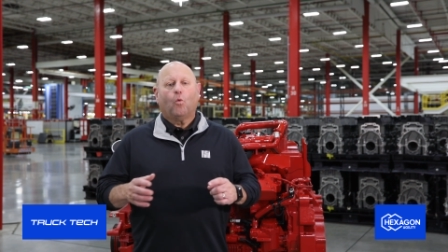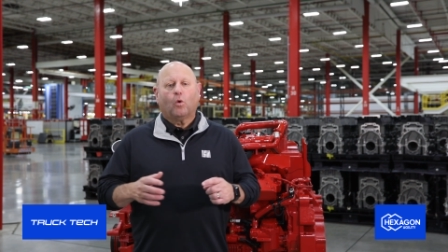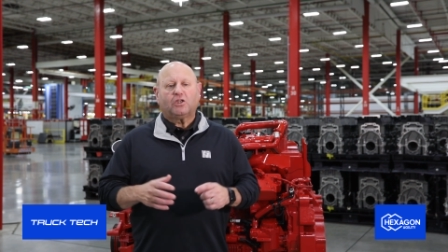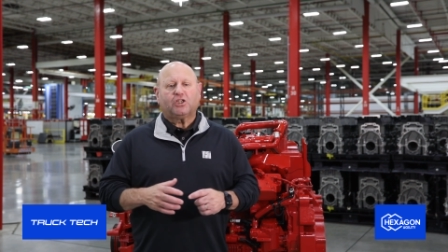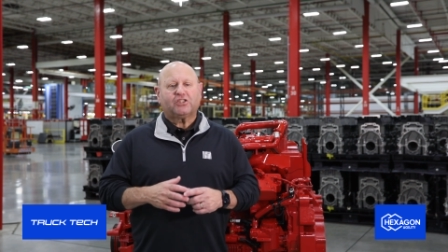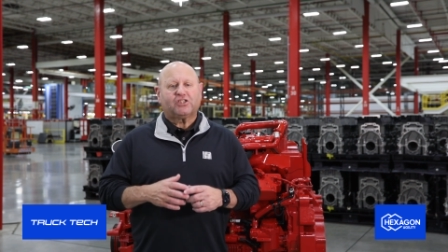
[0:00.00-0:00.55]

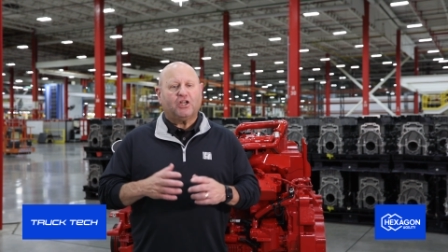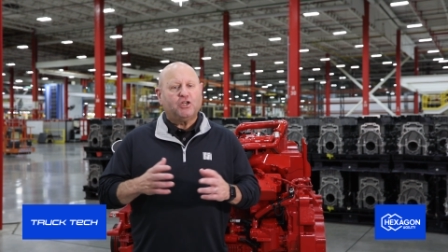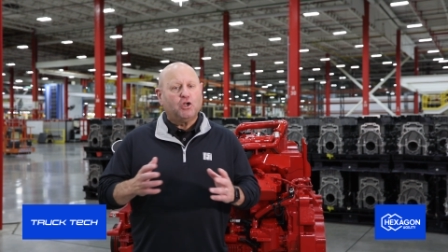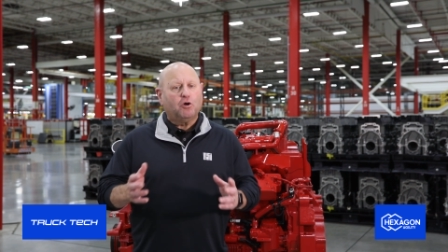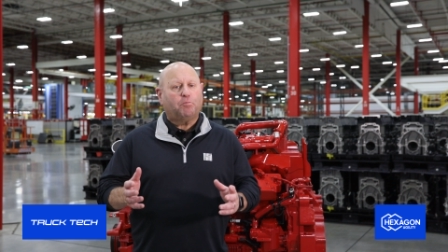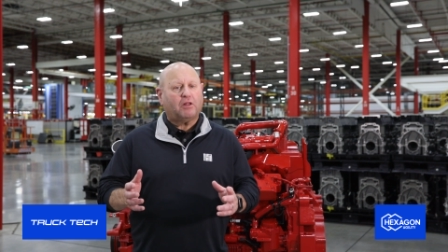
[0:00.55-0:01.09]
which is the
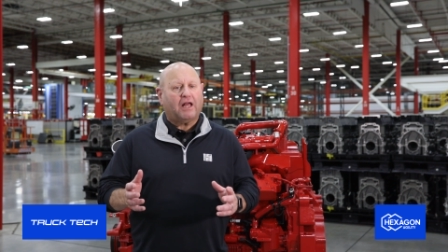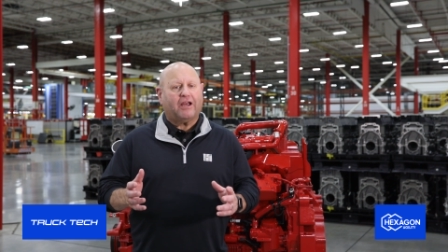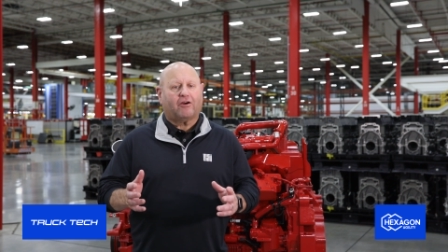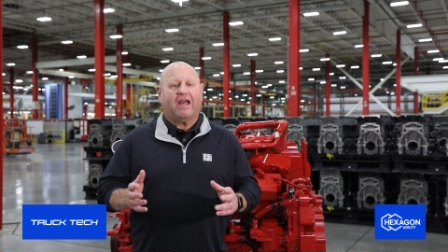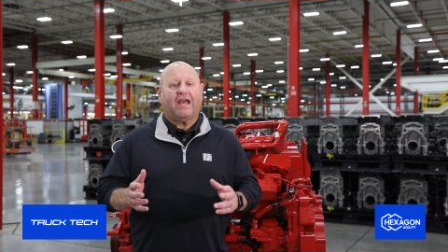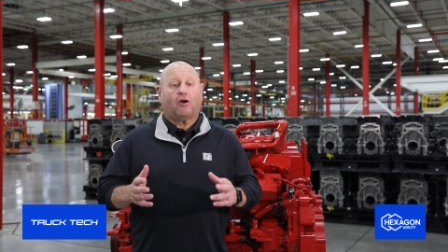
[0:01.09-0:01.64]
new
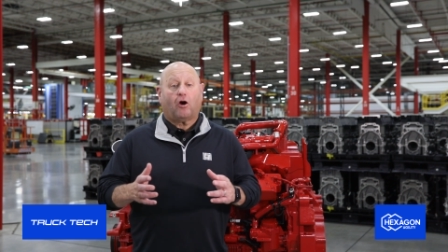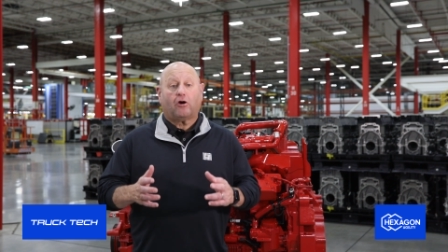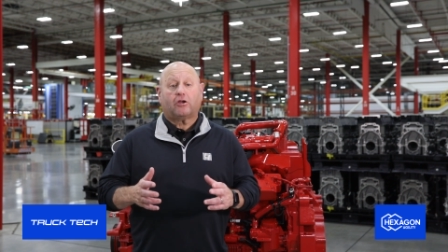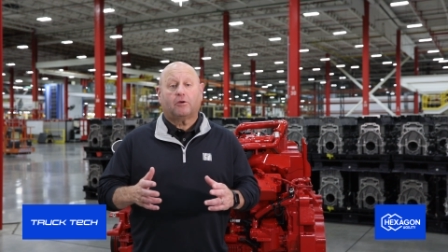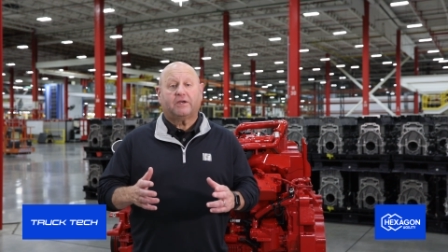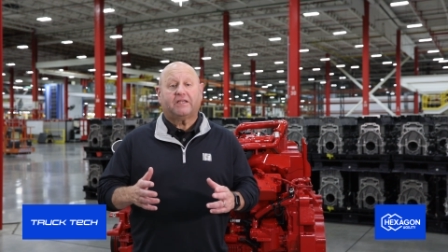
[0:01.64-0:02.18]
player and
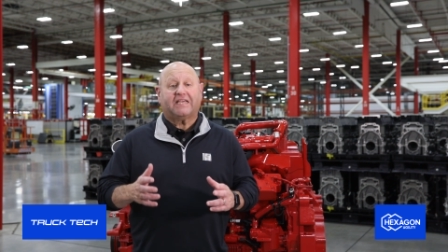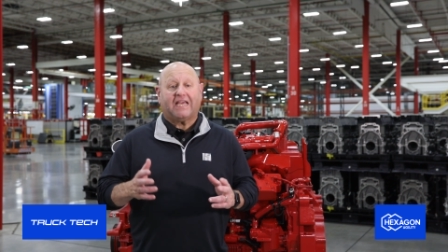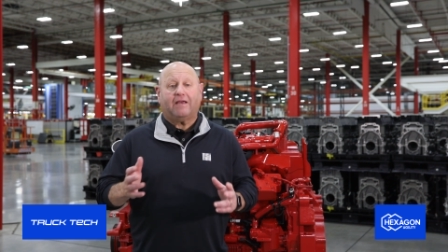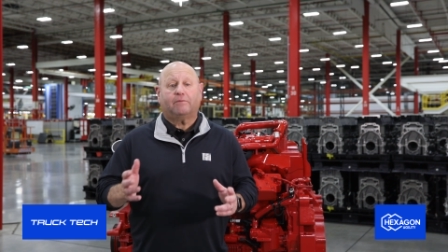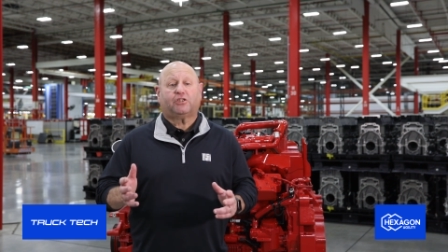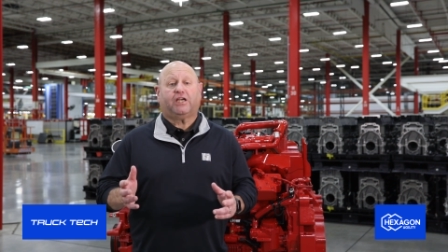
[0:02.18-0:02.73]
arguably the
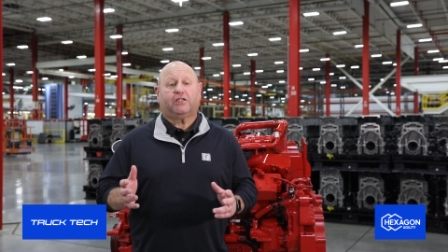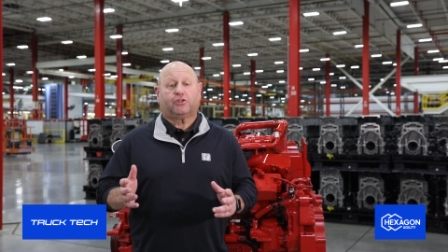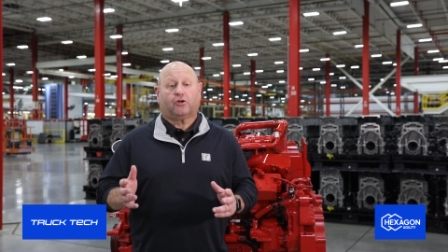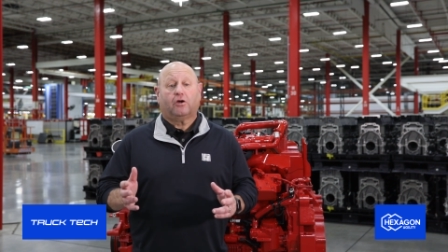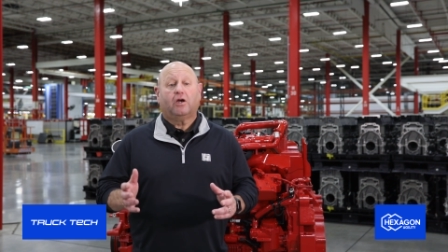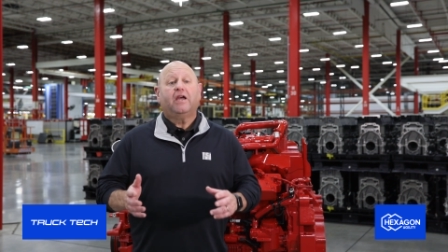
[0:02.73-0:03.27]
game
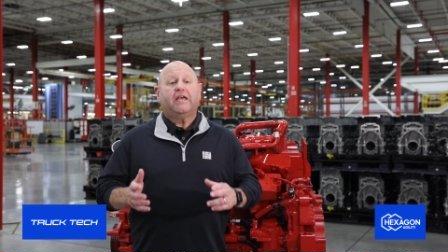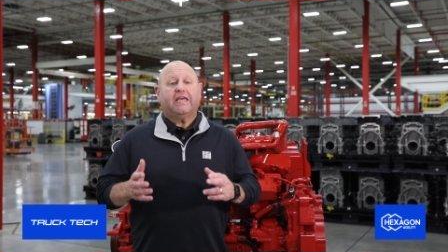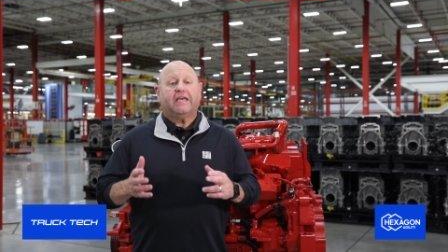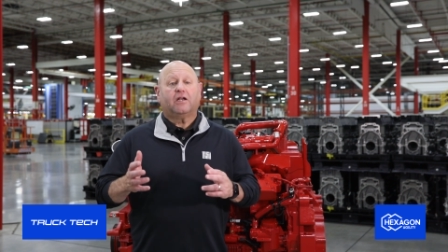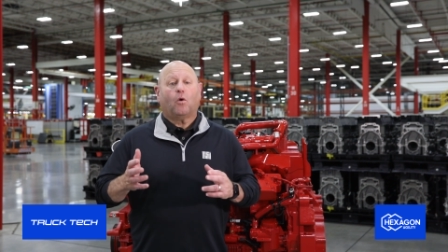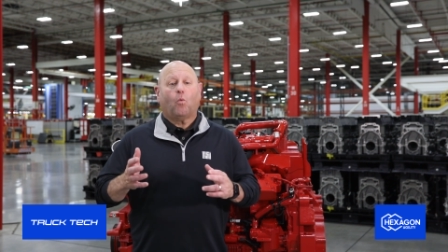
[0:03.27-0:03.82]
changer
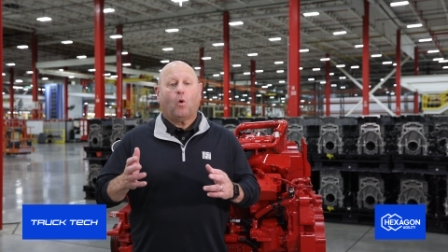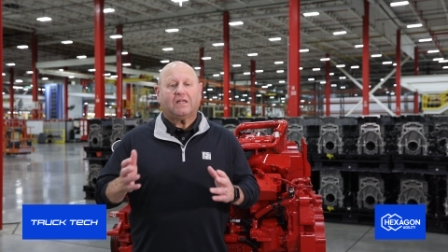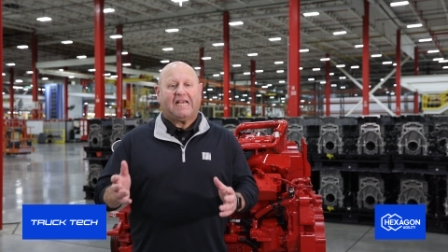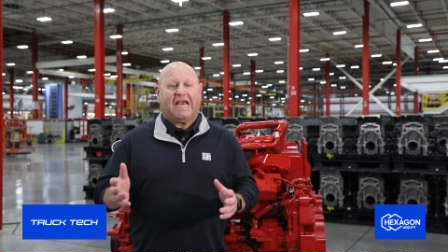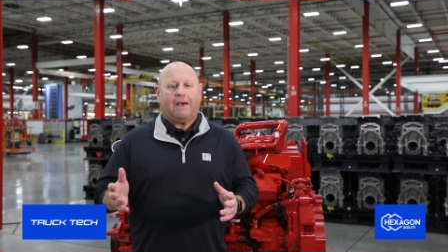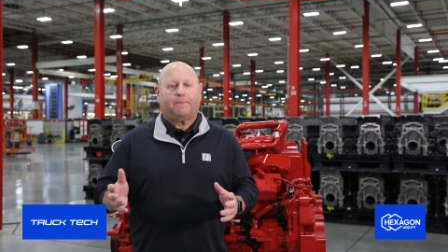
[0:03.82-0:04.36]
in
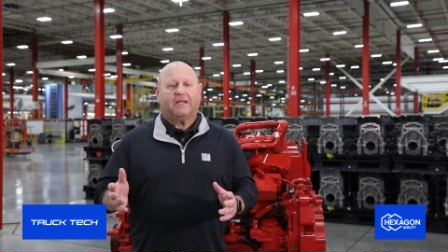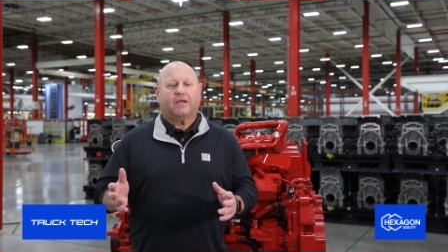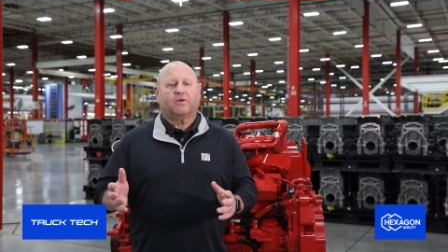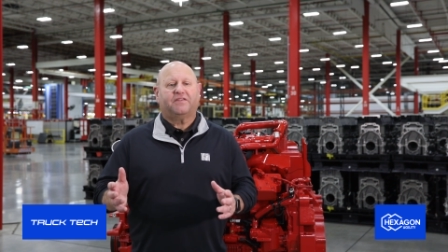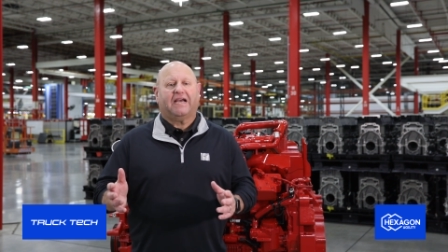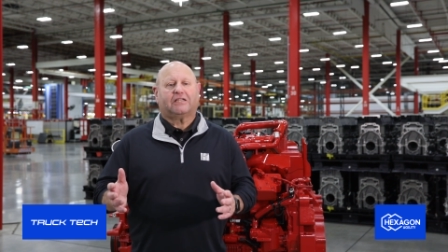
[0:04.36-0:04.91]
what's happening
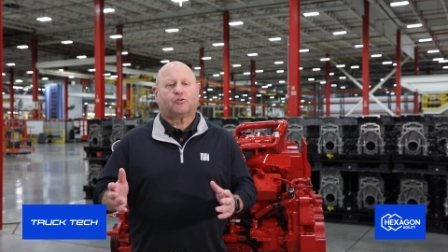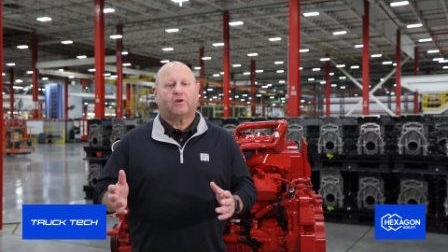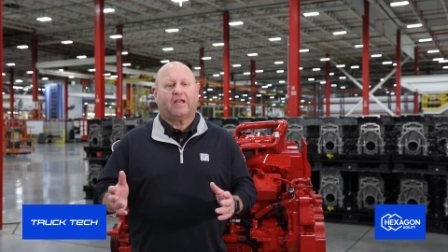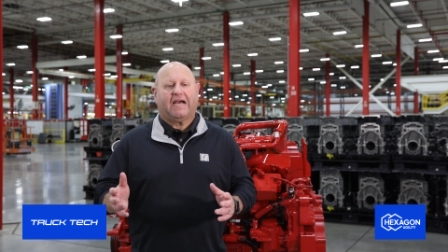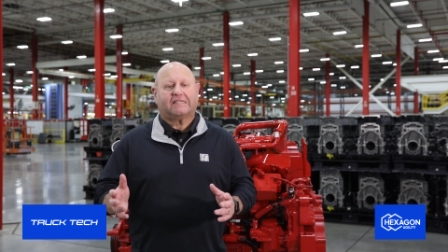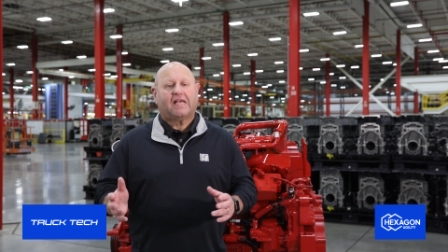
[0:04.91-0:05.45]
with natural
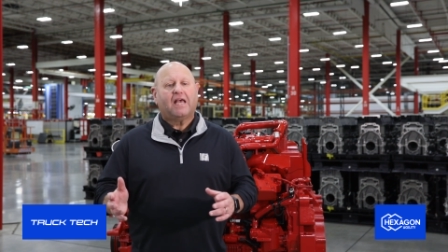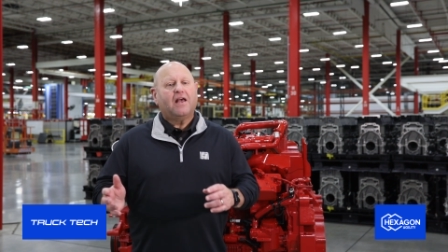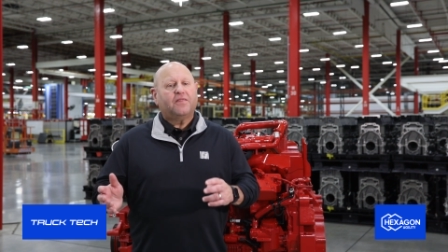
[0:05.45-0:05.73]
gas.